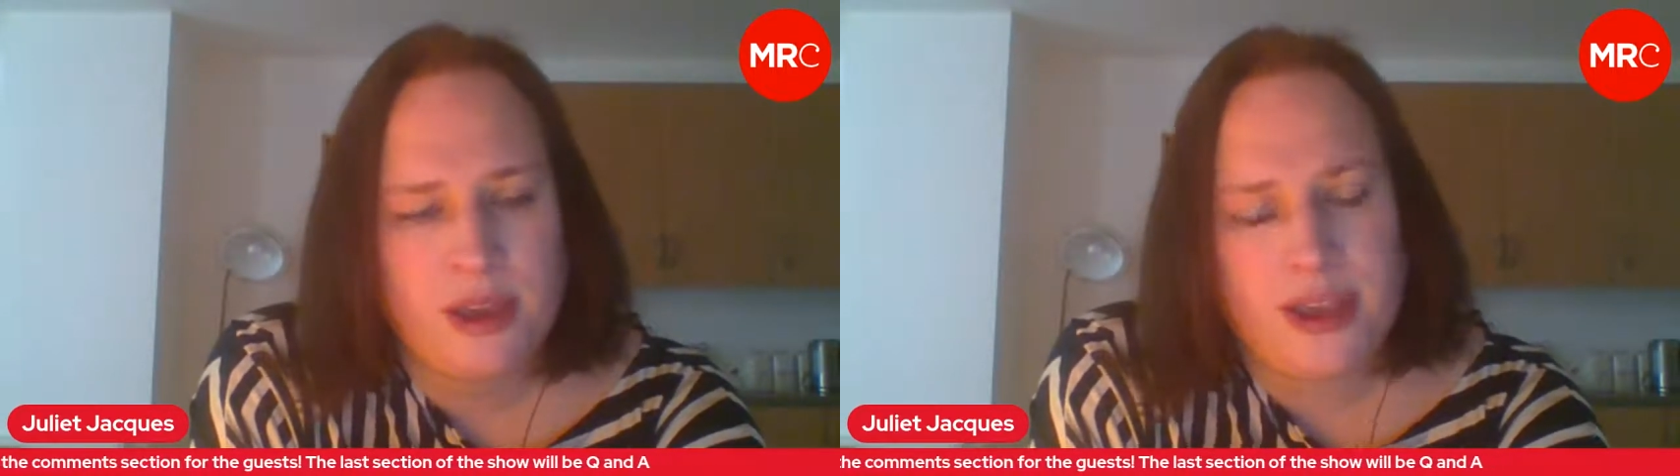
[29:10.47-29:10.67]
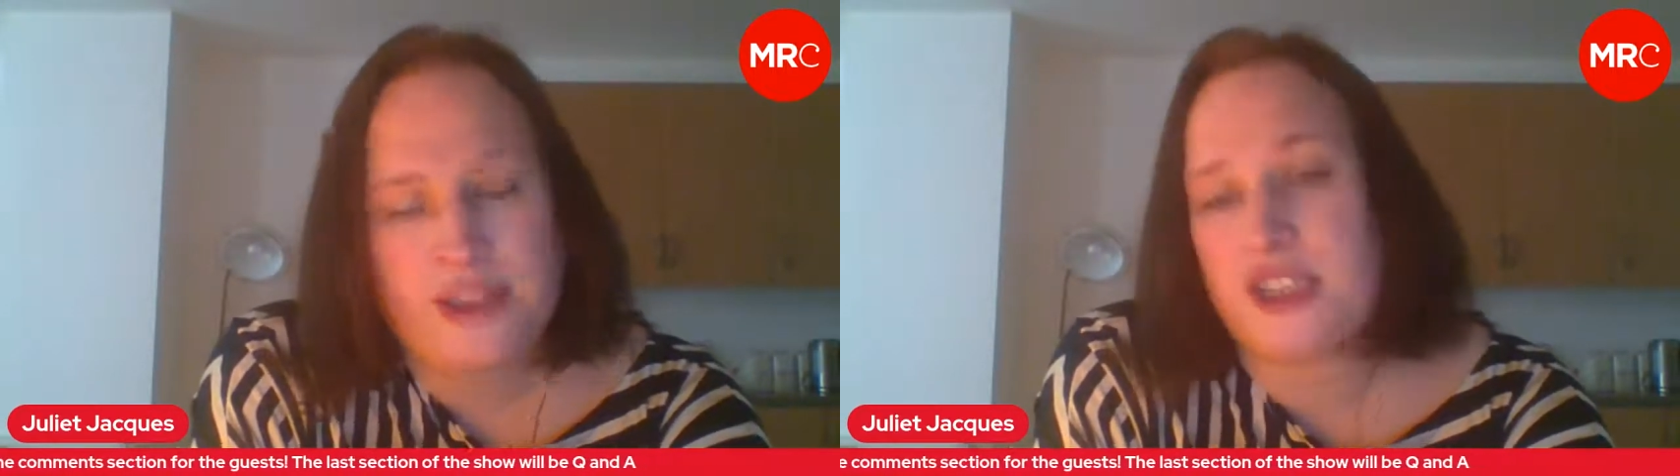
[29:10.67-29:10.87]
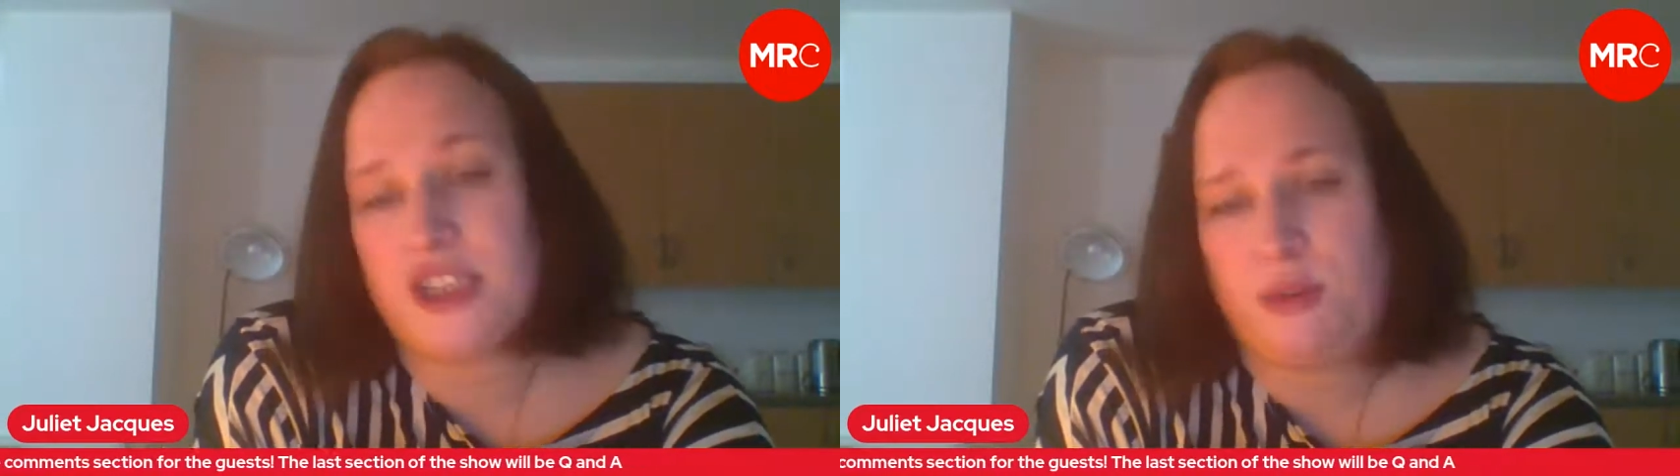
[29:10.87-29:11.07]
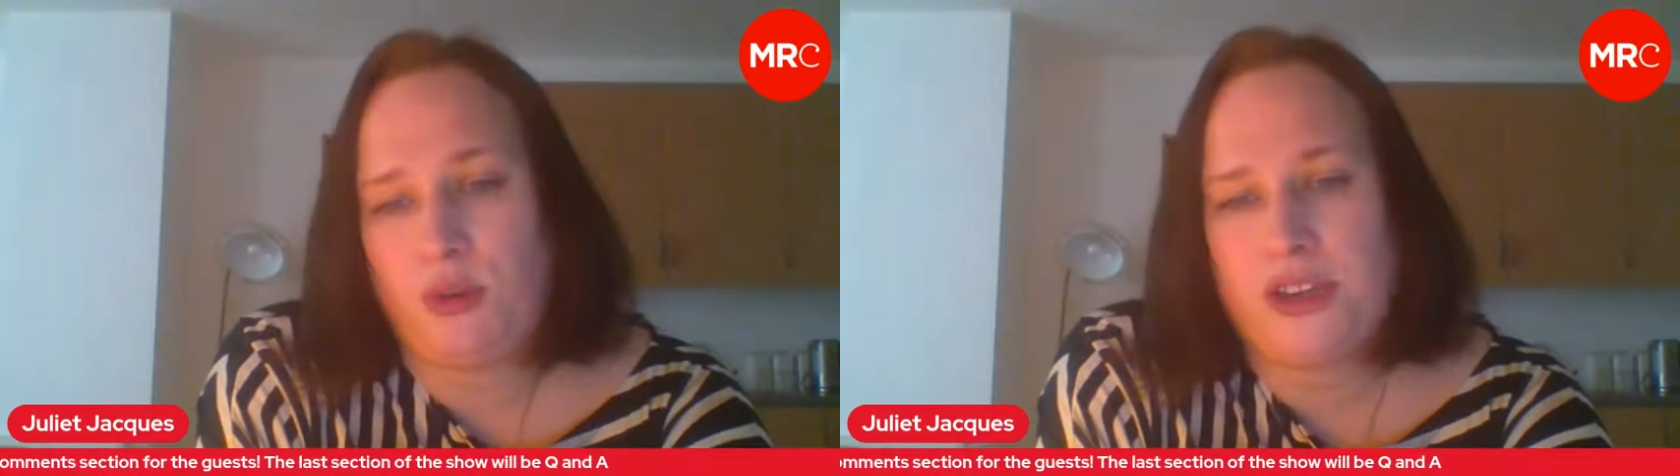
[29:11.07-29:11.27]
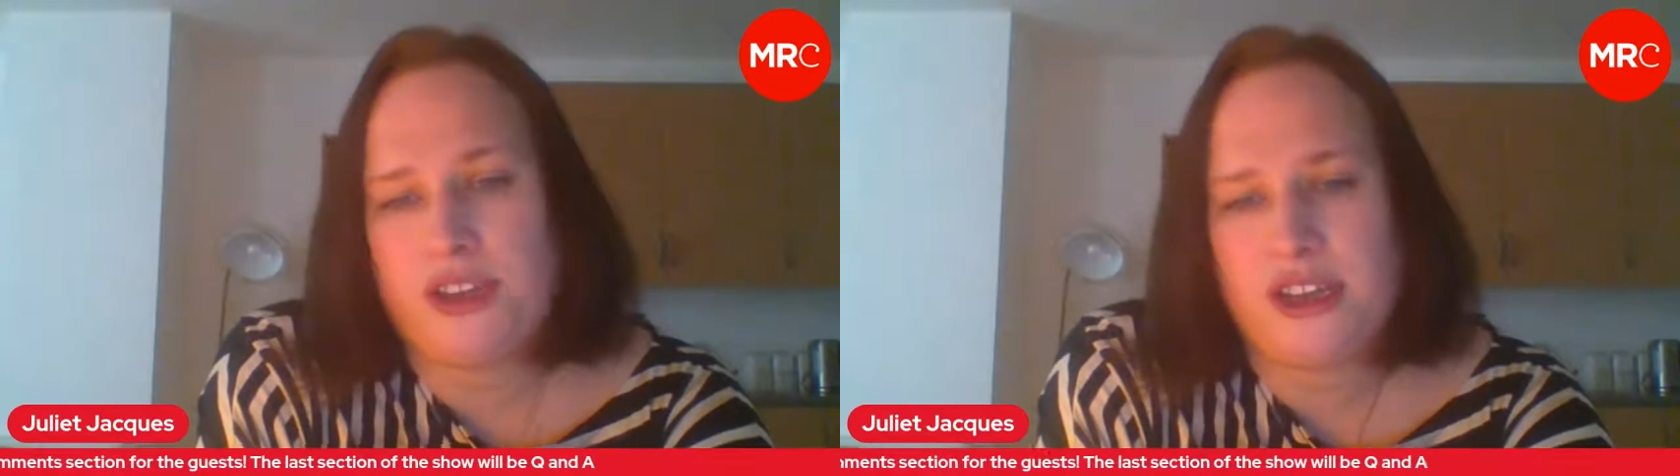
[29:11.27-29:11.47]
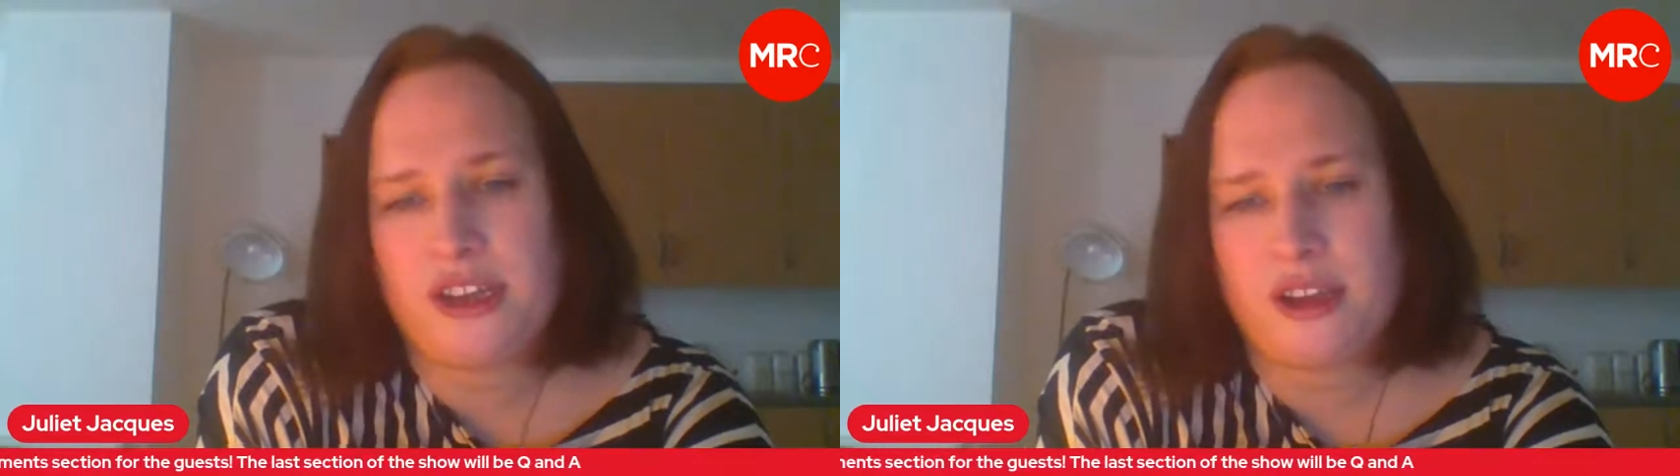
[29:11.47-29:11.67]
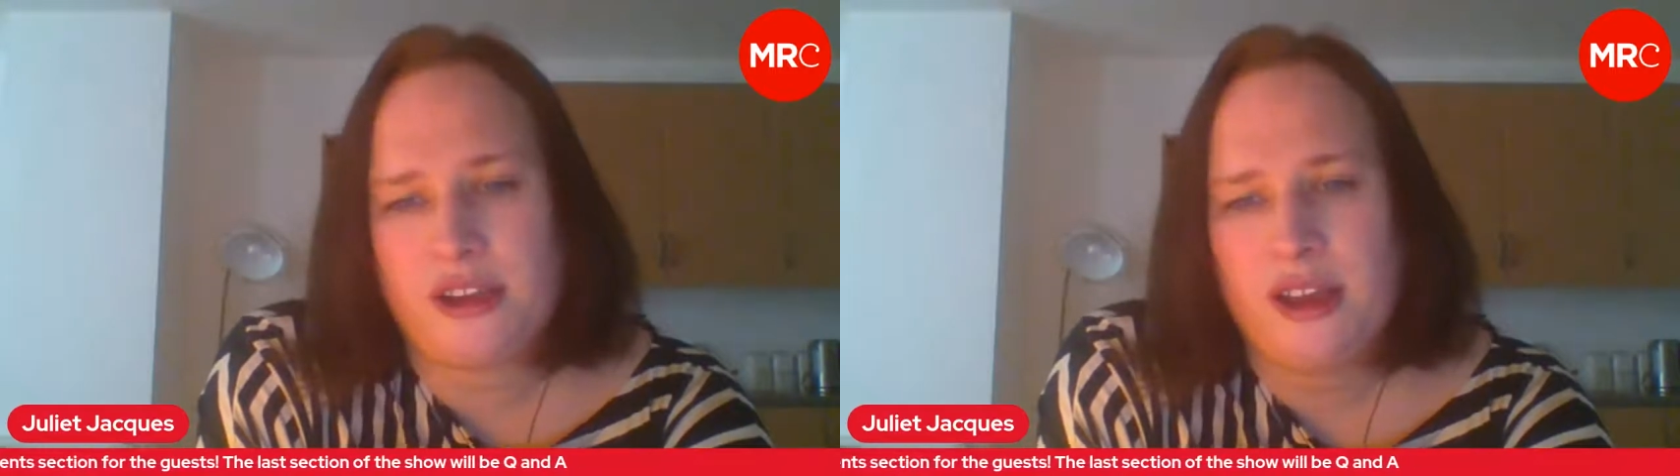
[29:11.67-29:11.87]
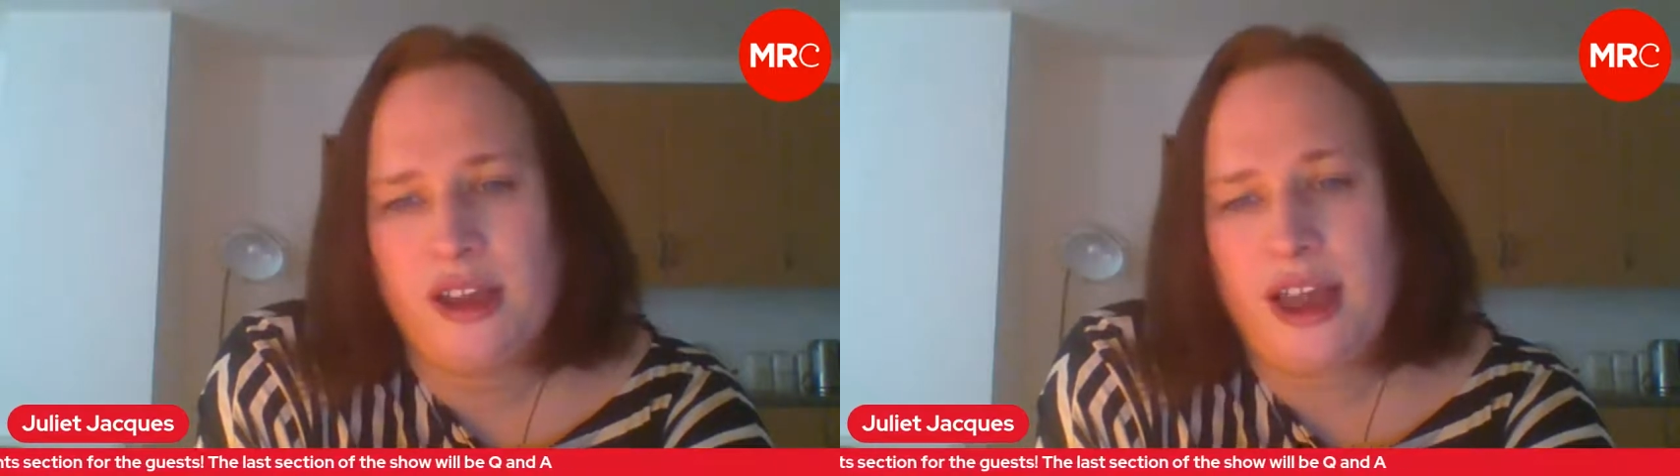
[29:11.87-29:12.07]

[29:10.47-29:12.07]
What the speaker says: it's disappointing